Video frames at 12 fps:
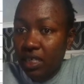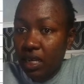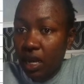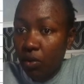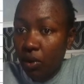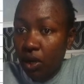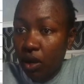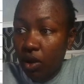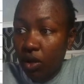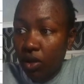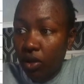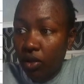an hour
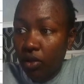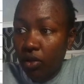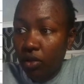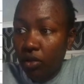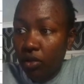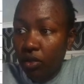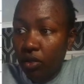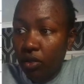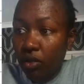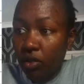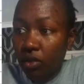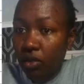longer.
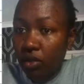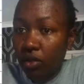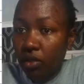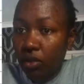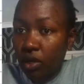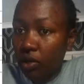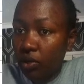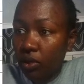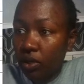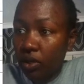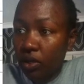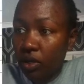No,
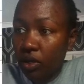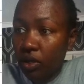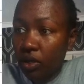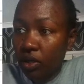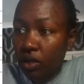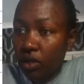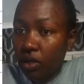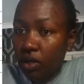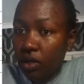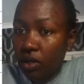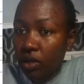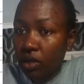
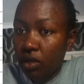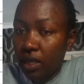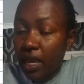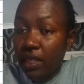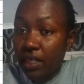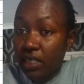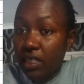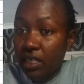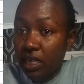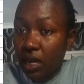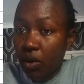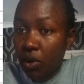yeah, this is
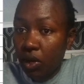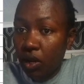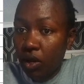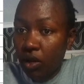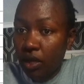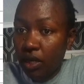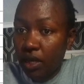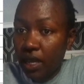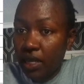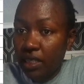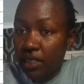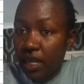an hour longer
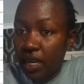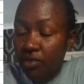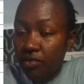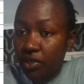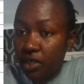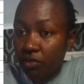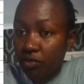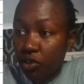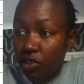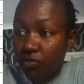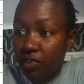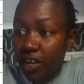and it's
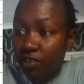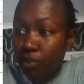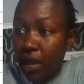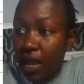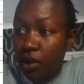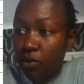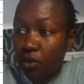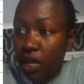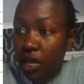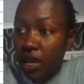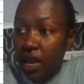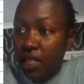£145,
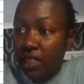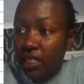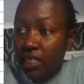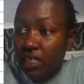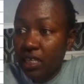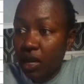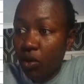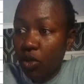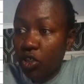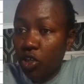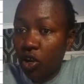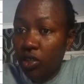and this is an hour
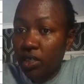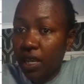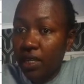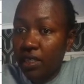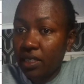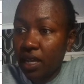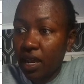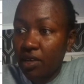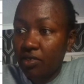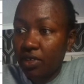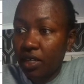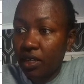shorter and it's
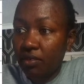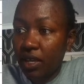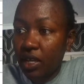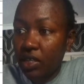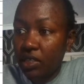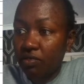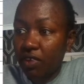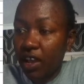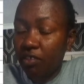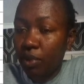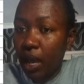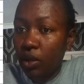
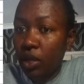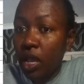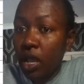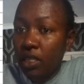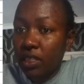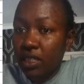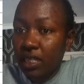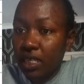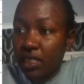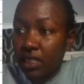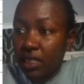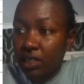£185. So there
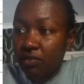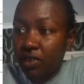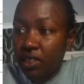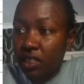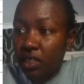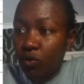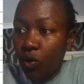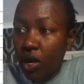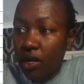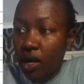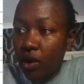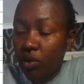is a difference in
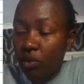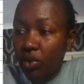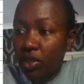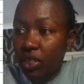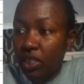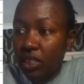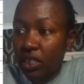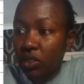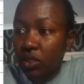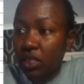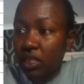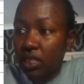1 hour, but this
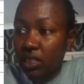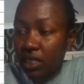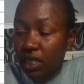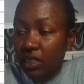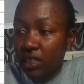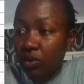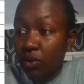Saturday